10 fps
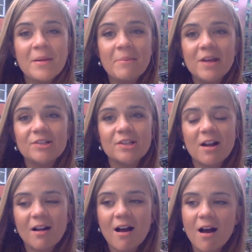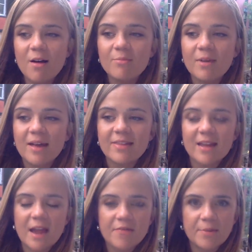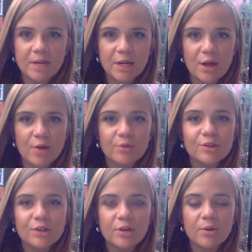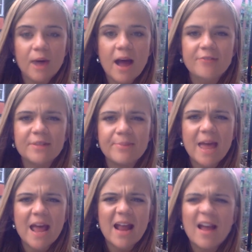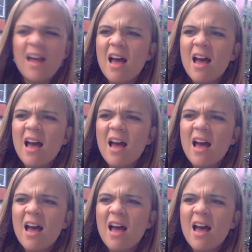Match.com, I think everybody knows you have to pay,